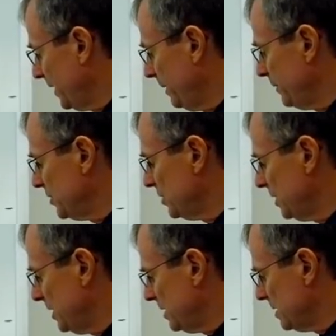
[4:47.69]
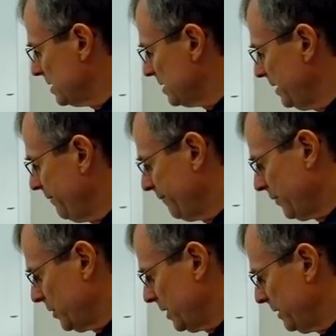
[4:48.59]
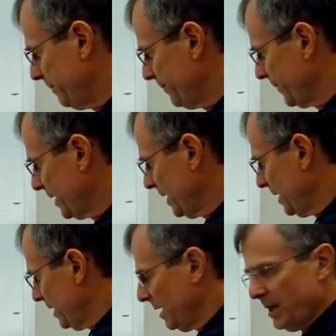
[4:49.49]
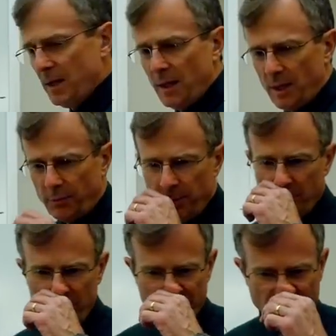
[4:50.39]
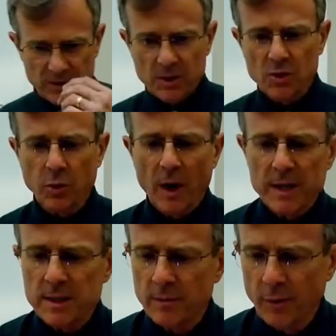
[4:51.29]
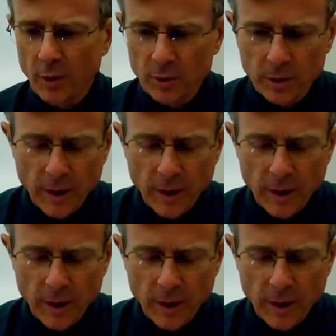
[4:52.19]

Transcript: image is inverted. If we move out to twice the focal